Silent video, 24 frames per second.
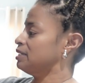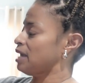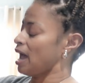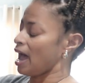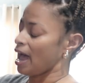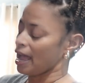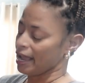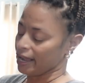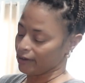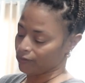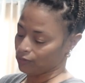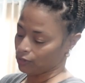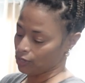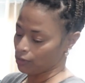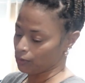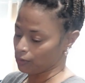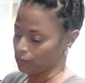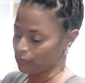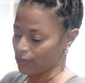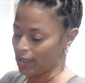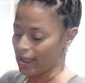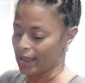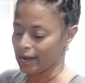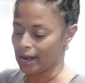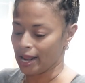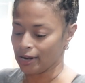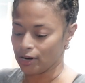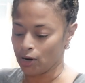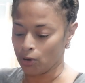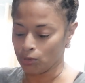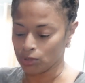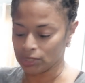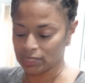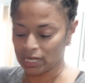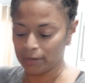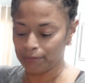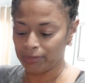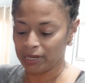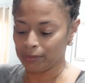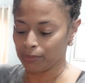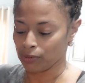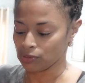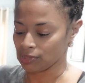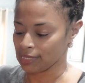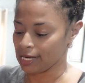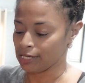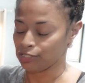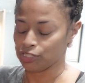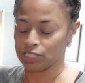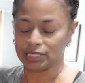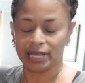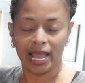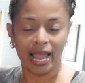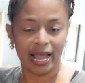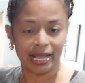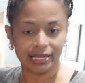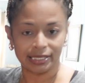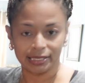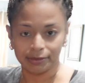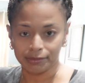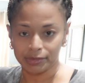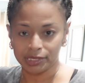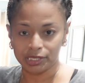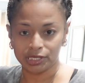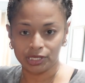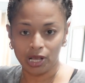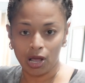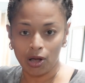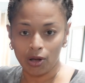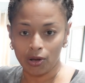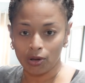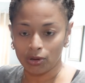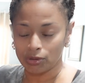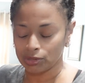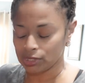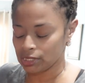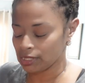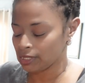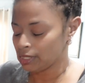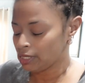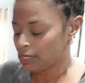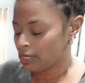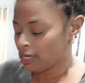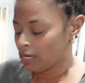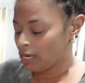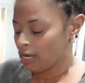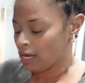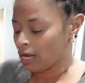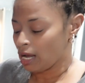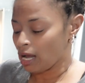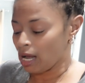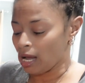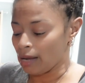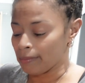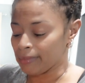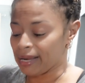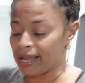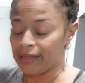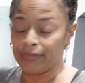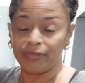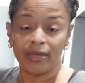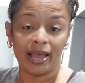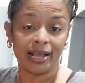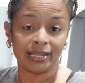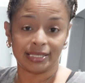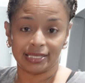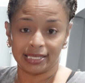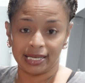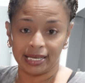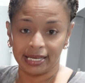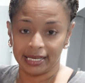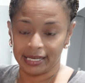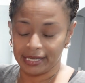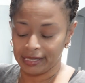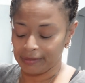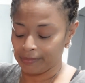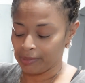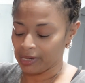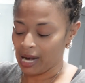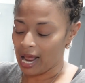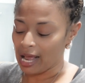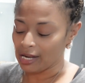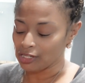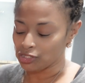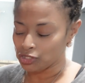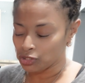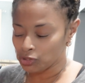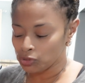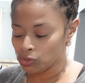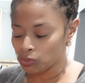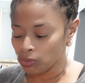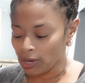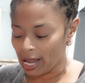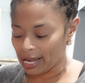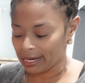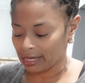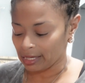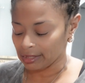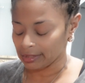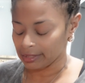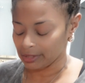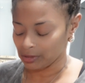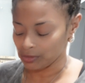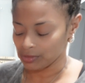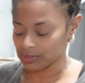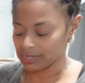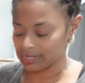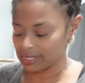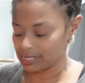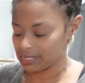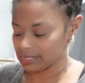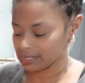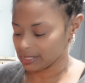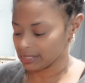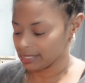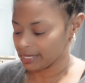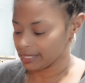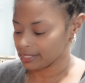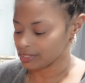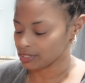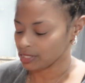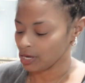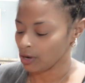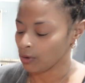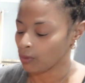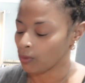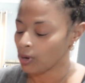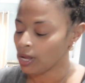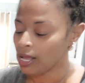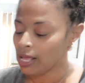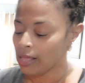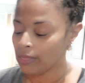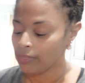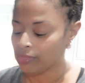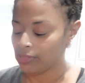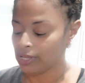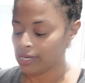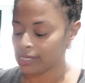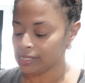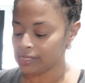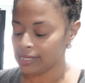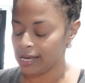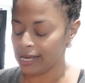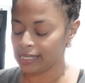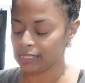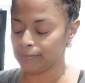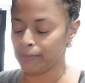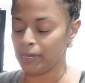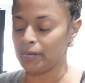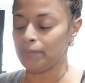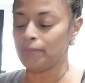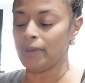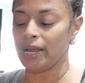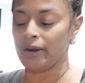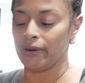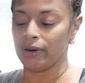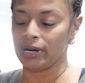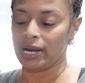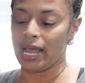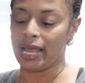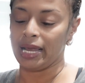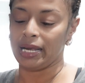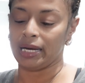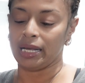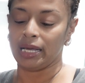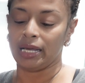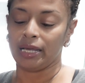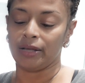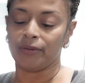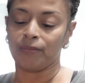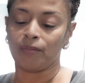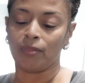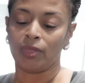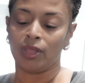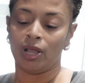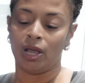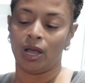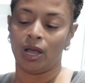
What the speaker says: I have learned that. I know some people say just add some salt, and that's it, but I do like a little seasoning. So this has been marinating